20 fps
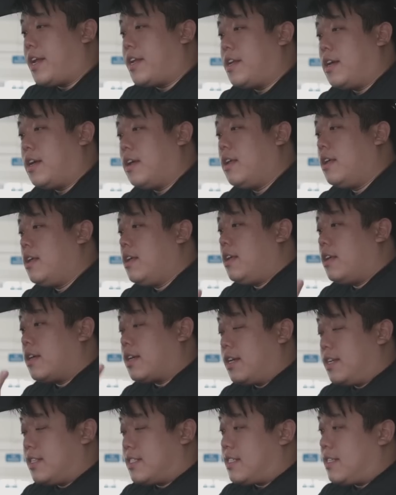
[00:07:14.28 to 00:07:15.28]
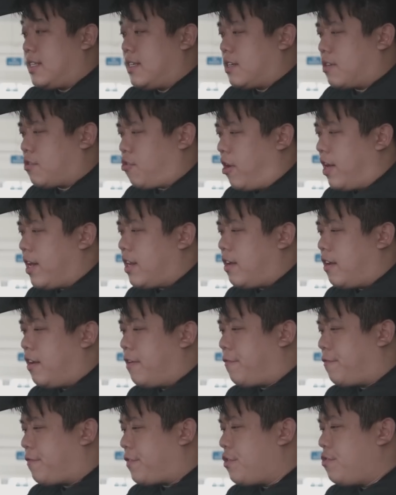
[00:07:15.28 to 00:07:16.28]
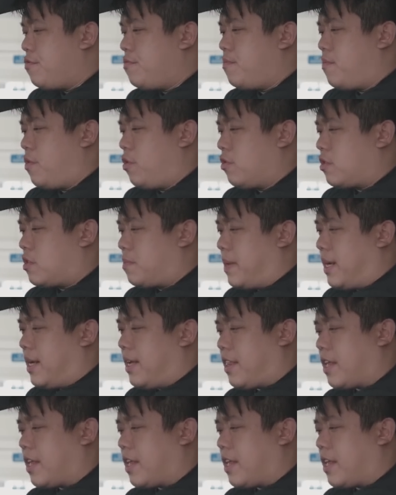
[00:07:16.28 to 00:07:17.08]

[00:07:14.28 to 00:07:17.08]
here, you're gonna see quite a few modes, but I